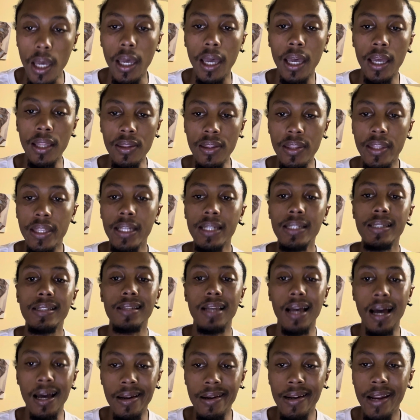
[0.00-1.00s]
And this
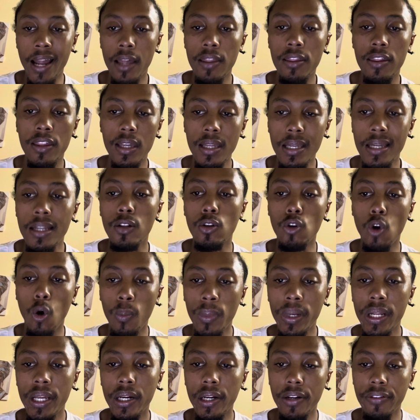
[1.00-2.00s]
another, it
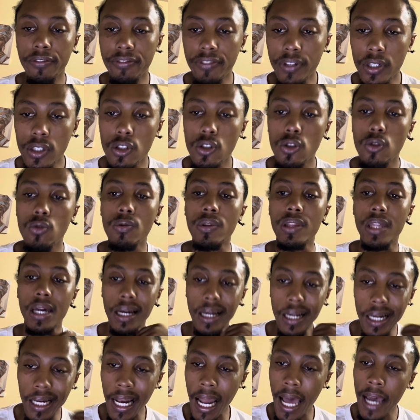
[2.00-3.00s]
normally refers to the
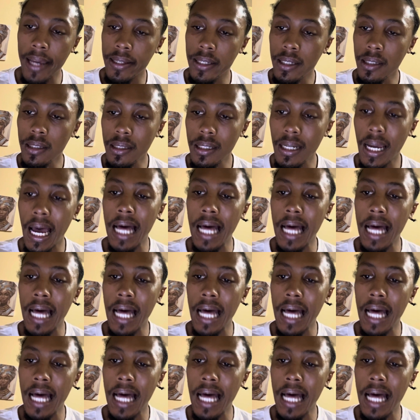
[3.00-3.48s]
client,